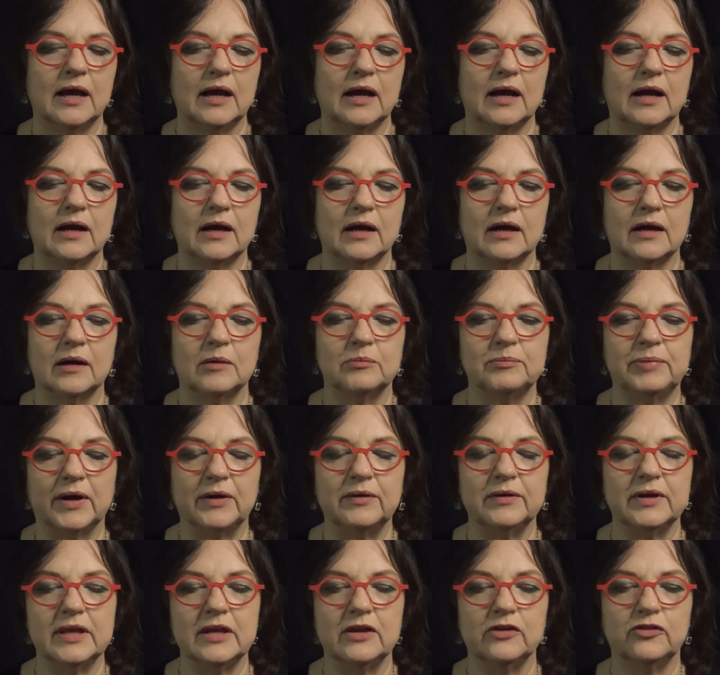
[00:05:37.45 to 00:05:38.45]

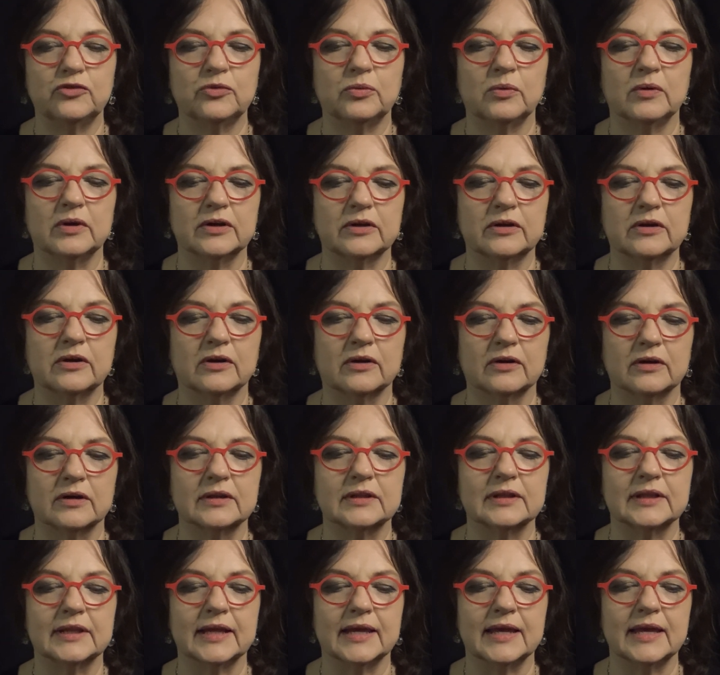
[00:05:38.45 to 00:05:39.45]
about each one
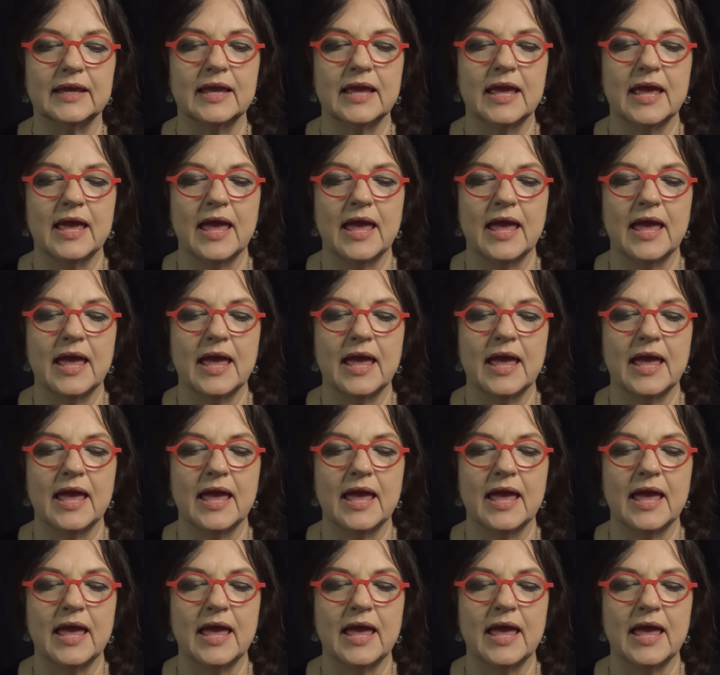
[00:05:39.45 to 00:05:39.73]
currently.